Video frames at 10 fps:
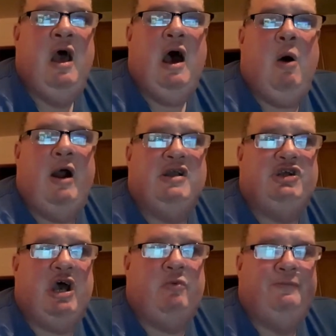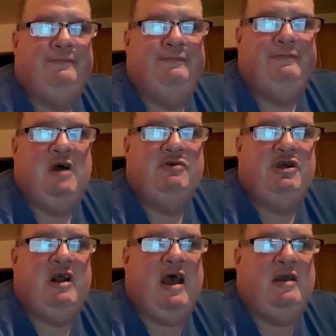How are you, Joe? How was
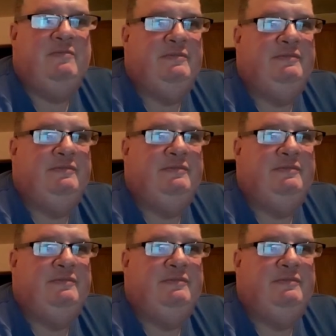your day?